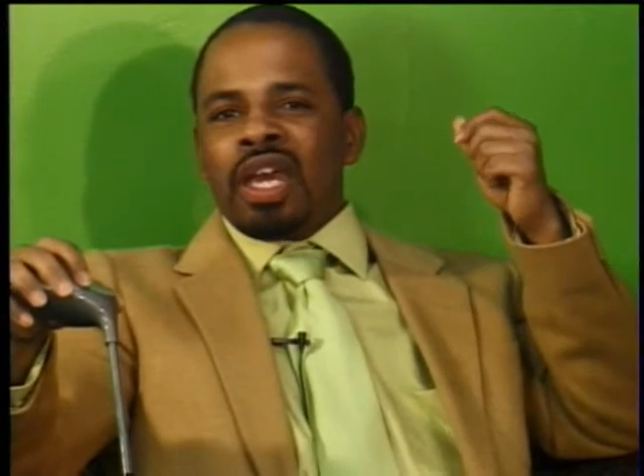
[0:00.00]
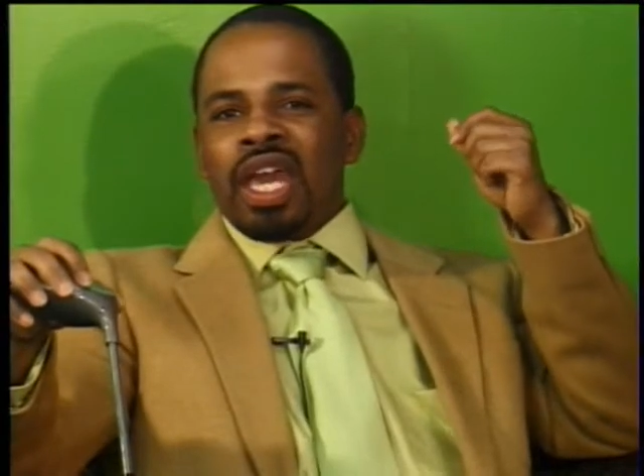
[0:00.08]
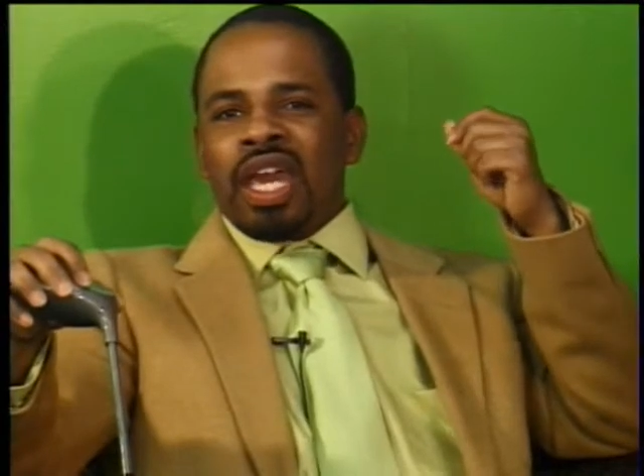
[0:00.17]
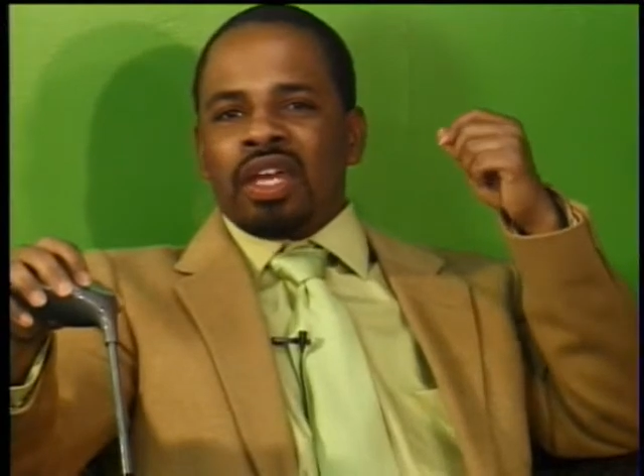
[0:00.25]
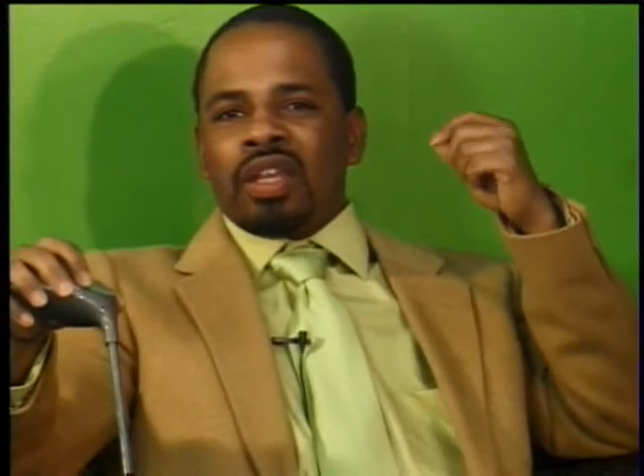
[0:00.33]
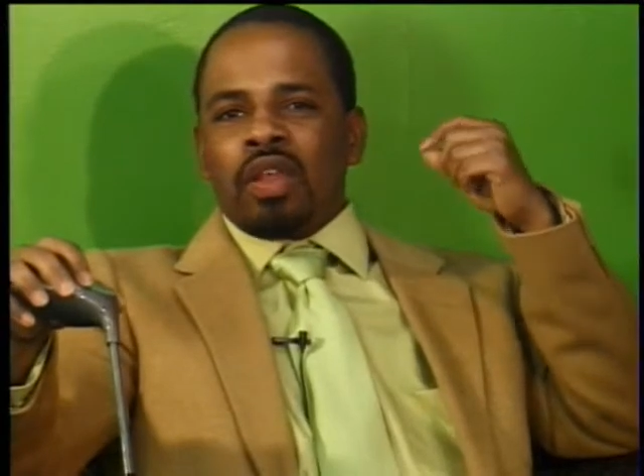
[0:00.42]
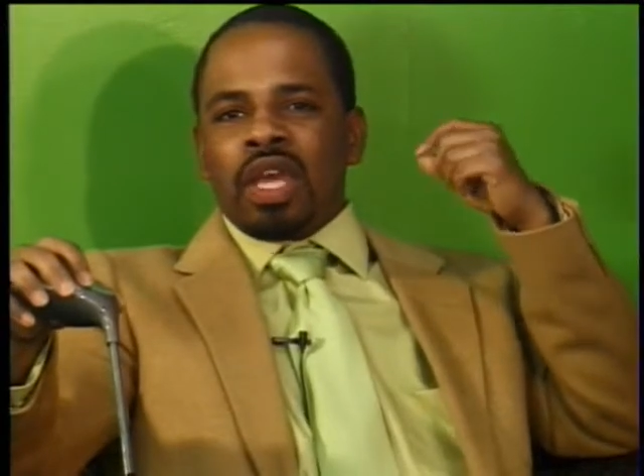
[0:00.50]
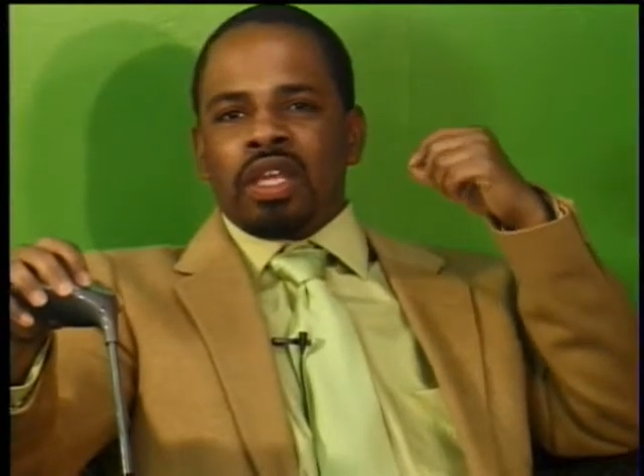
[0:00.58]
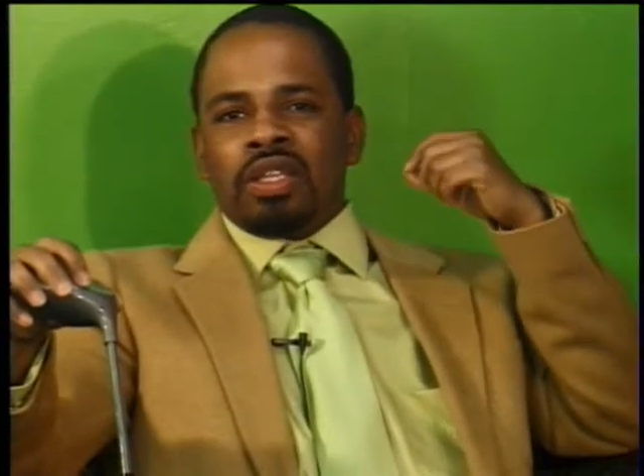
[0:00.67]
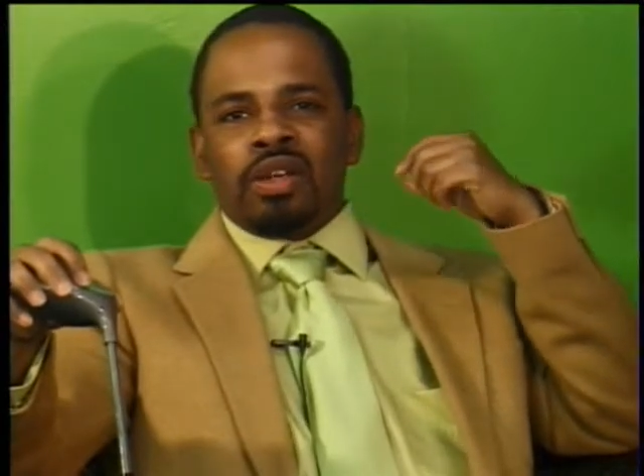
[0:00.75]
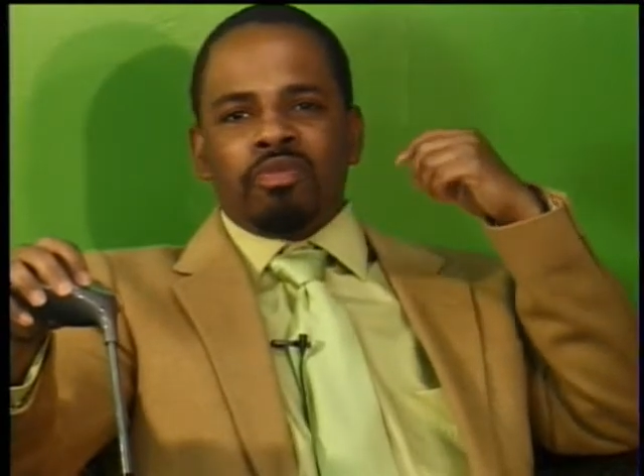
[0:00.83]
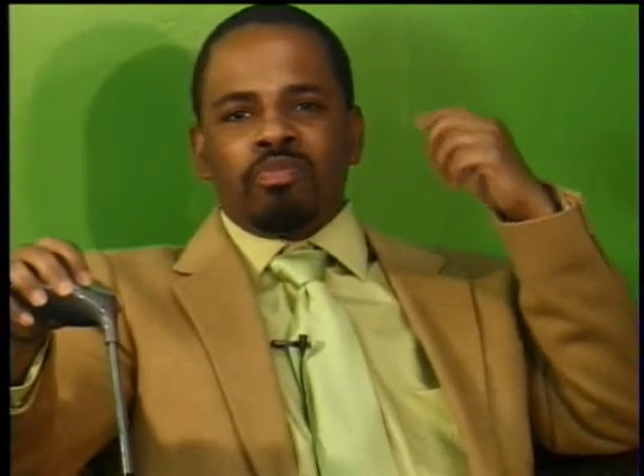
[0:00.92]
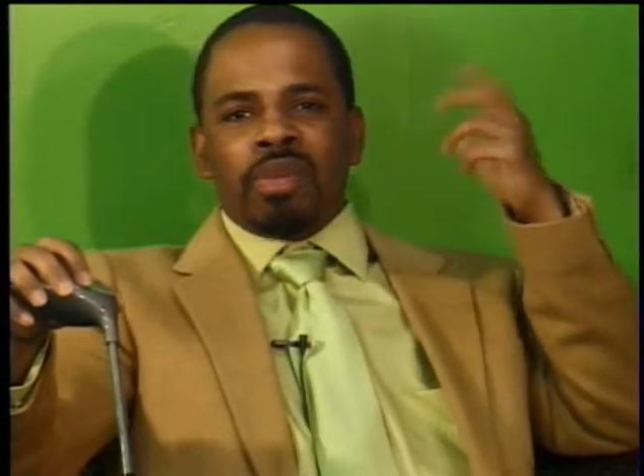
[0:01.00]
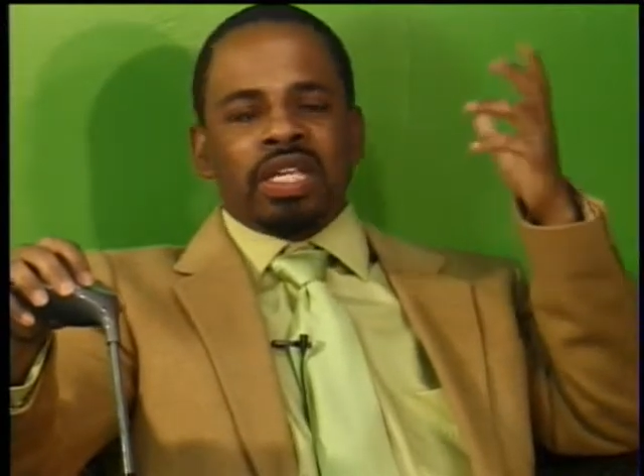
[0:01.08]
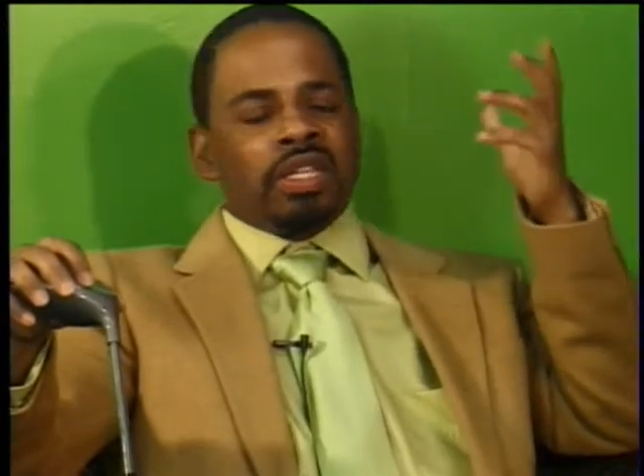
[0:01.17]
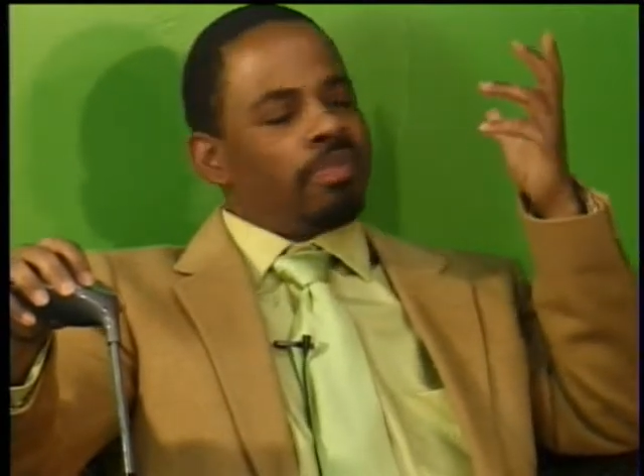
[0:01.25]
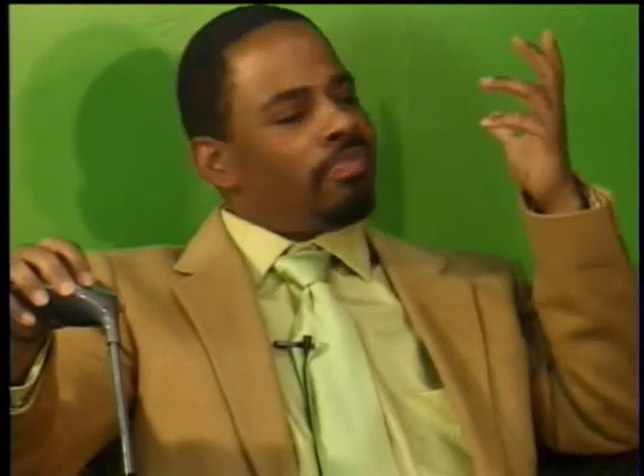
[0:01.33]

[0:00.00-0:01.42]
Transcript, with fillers: And in your in your